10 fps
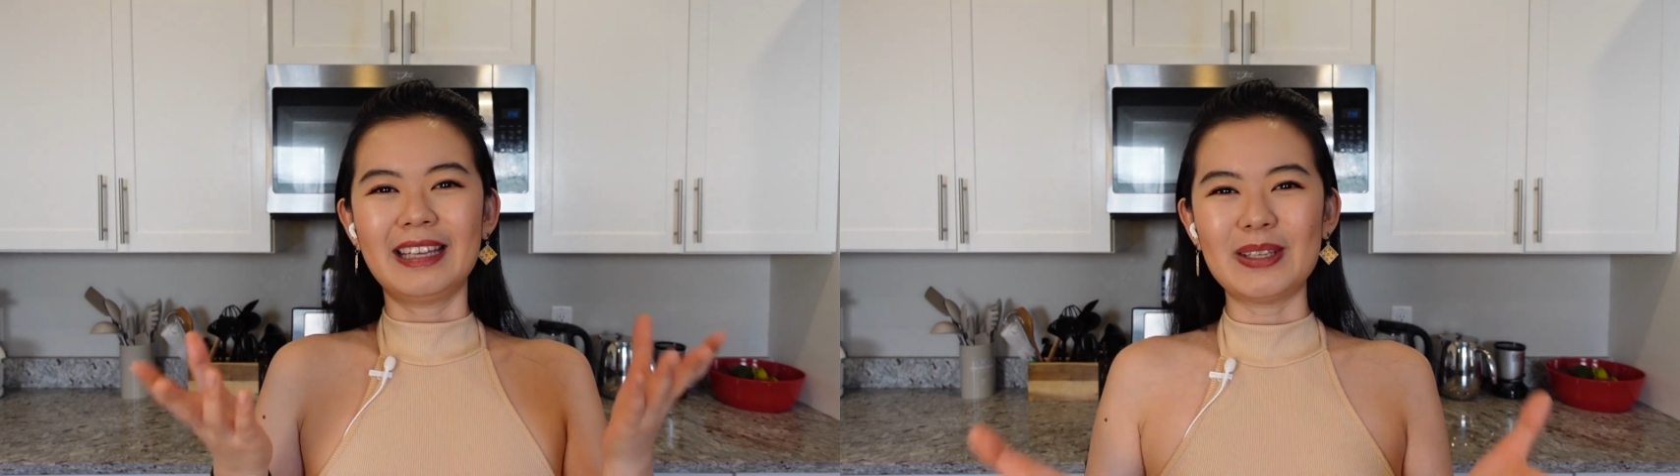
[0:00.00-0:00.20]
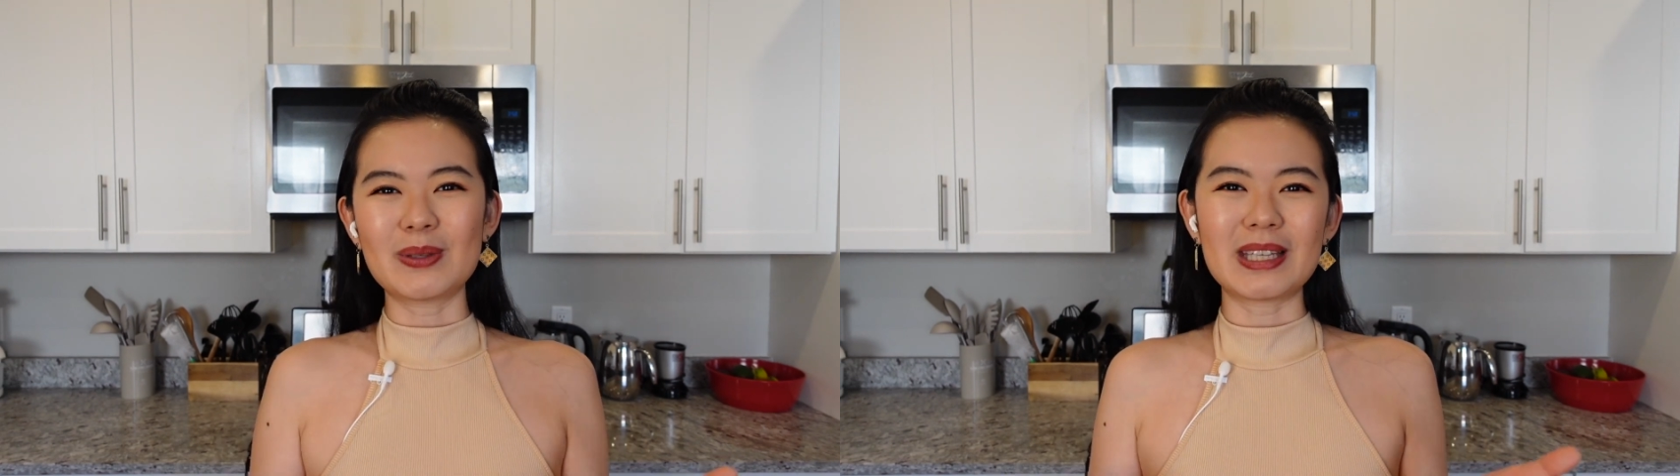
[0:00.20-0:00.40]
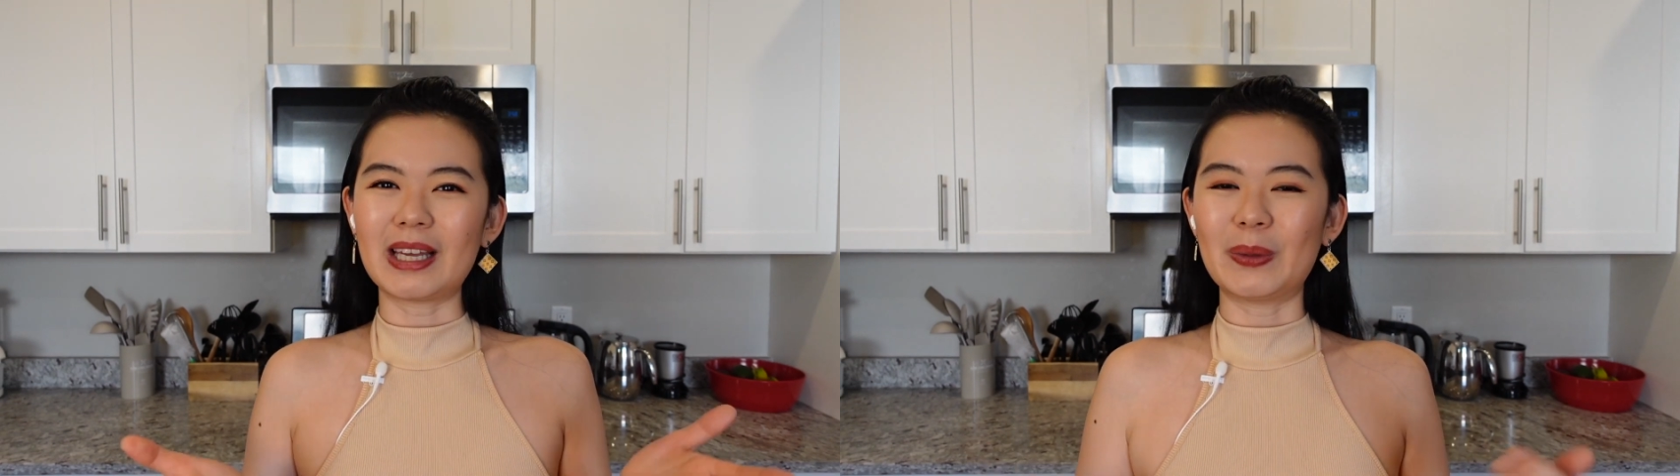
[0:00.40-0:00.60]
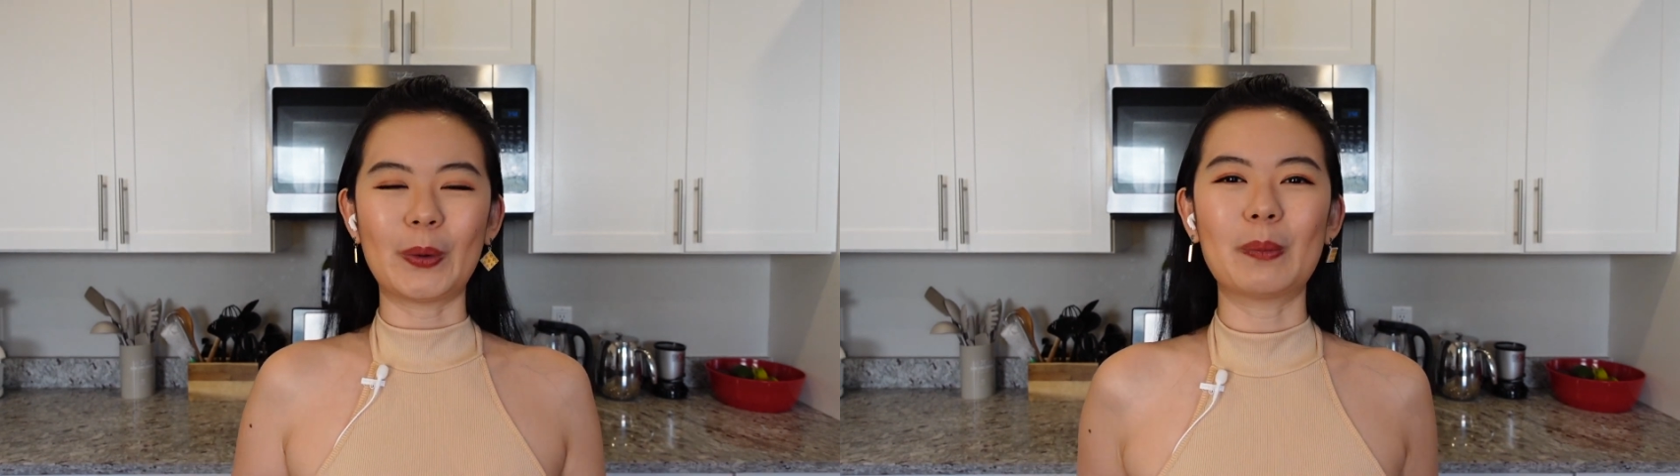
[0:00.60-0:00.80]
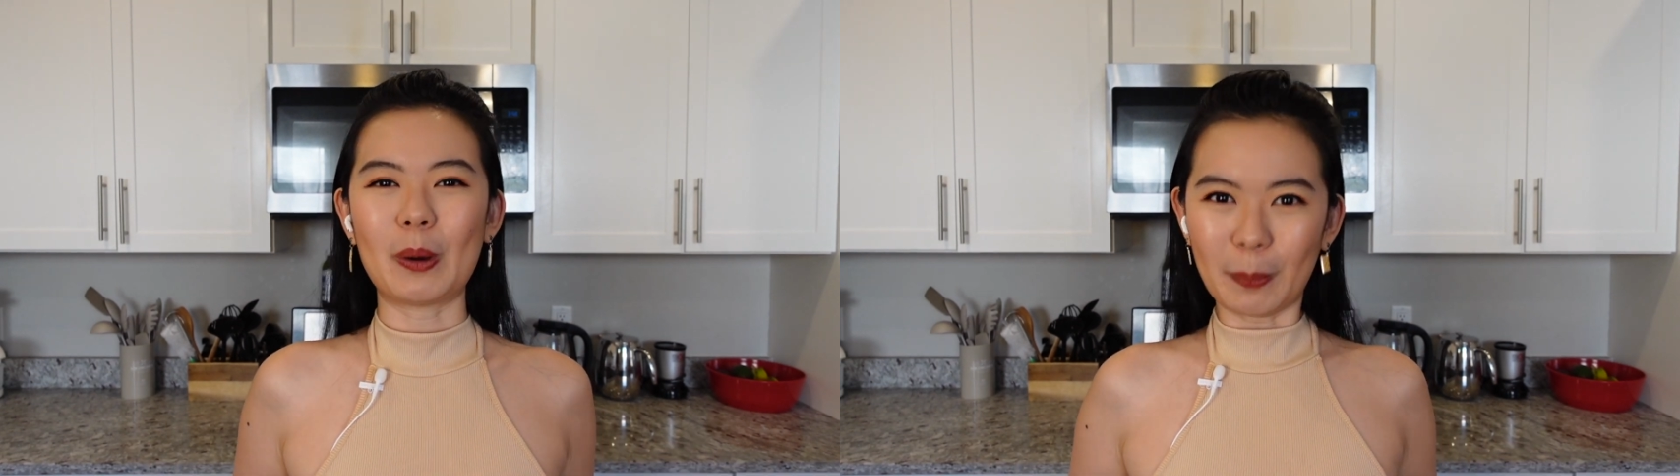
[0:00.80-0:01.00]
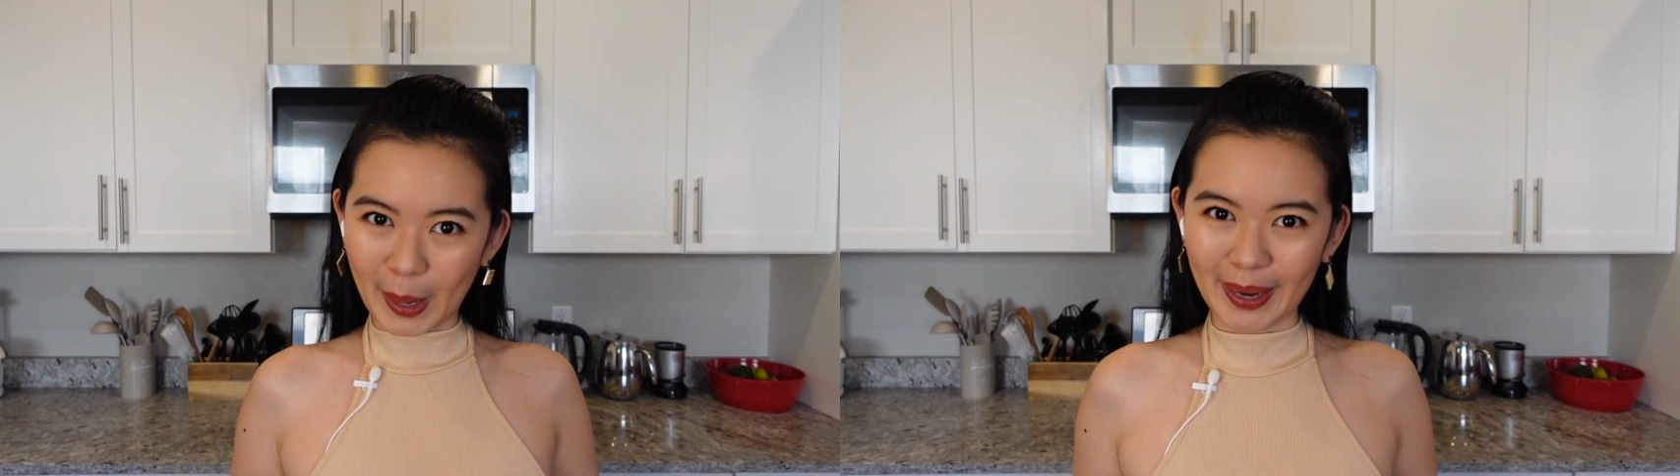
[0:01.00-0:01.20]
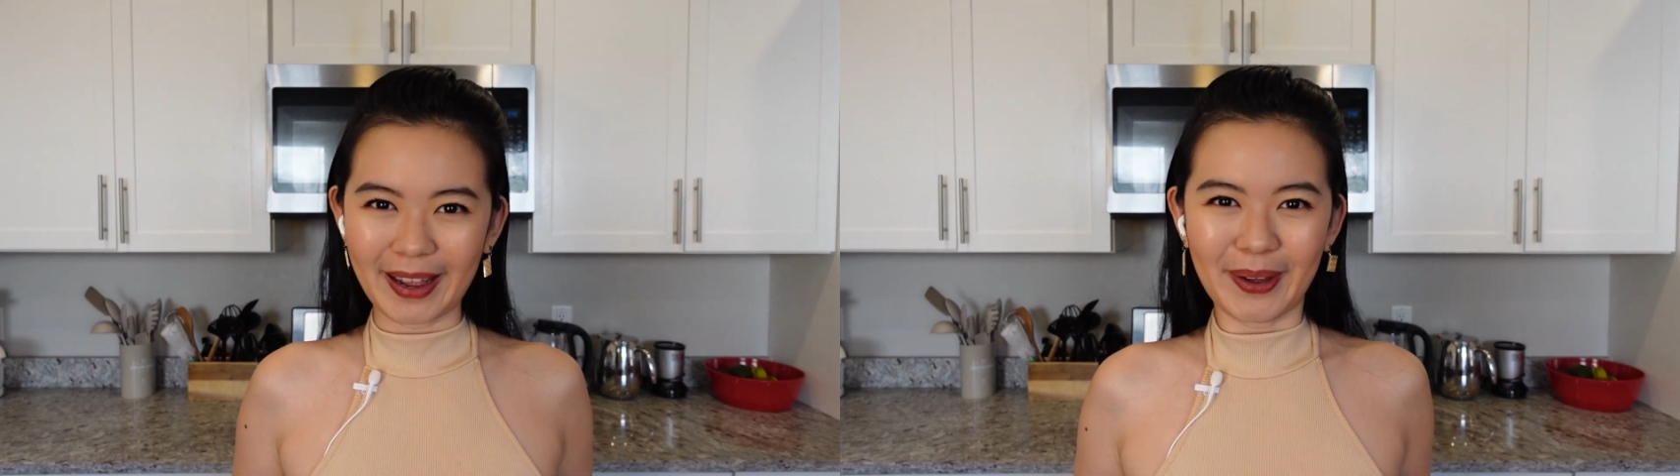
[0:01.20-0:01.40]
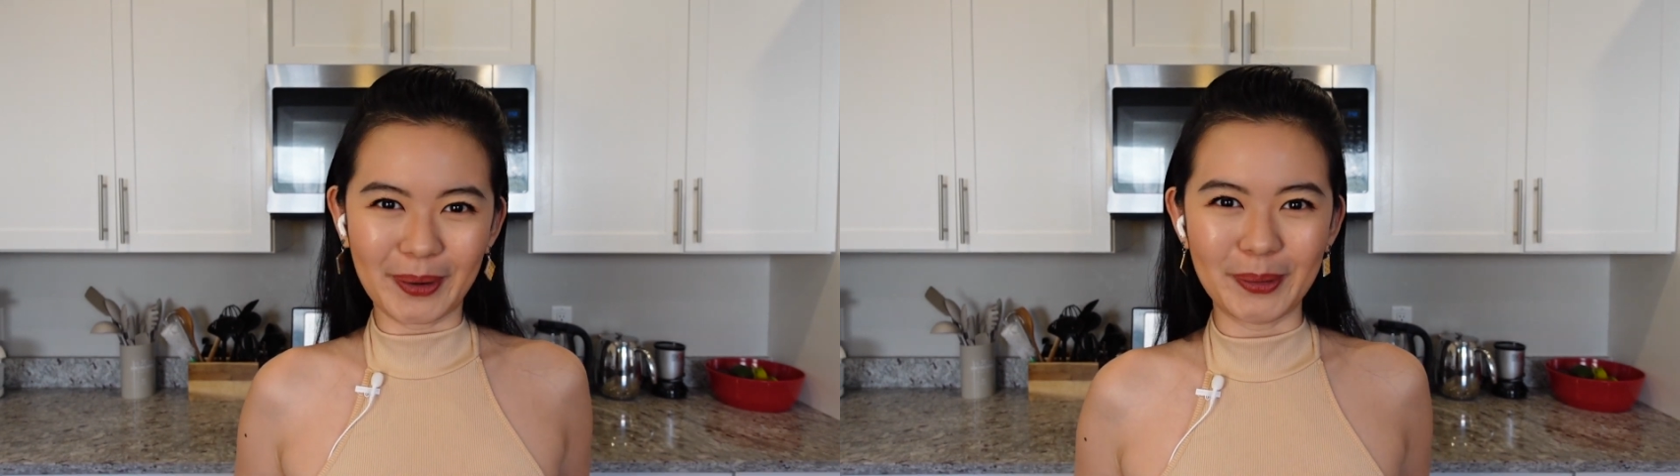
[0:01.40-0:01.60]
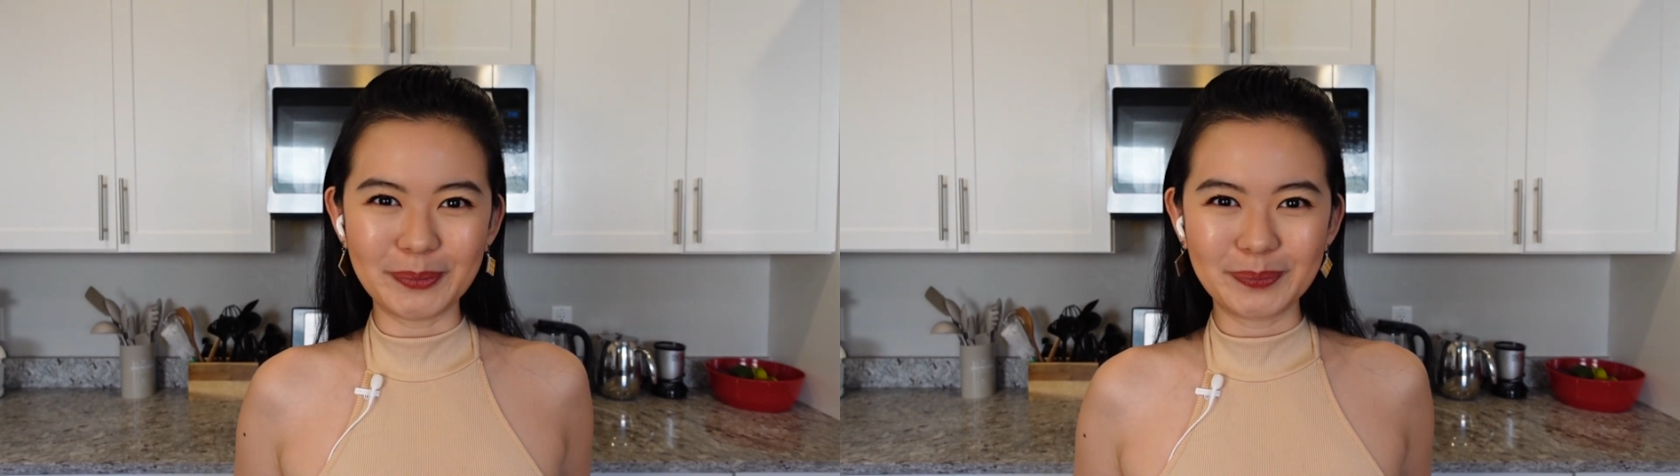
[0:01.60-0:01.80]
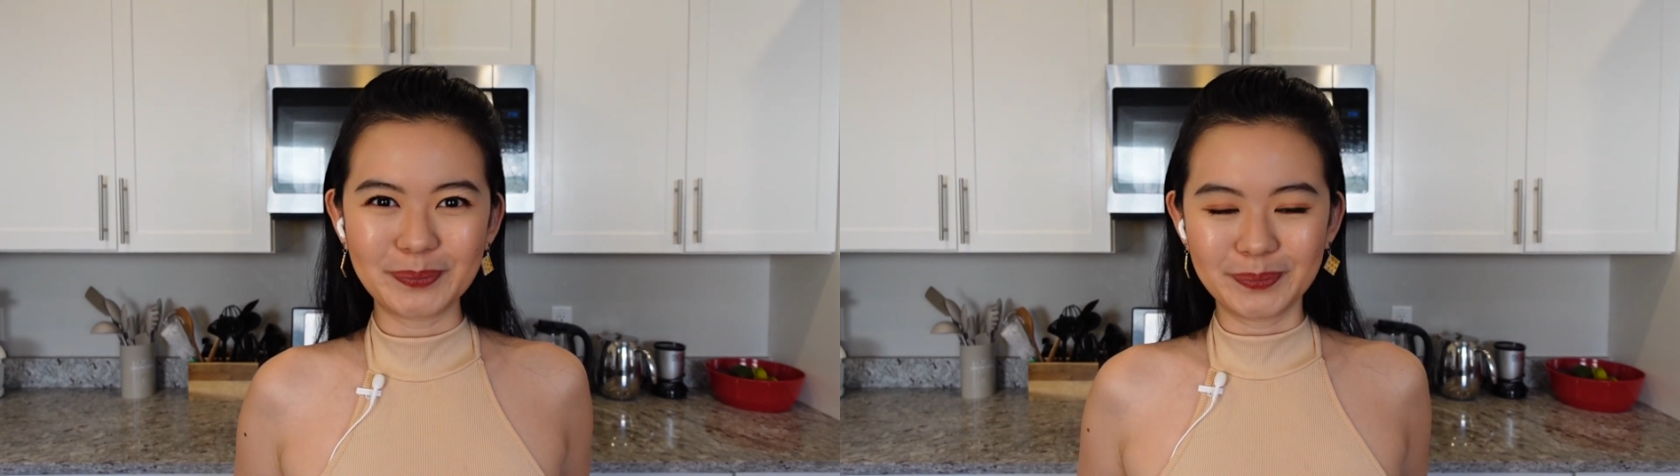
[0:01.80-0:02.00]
using a normal pot at home.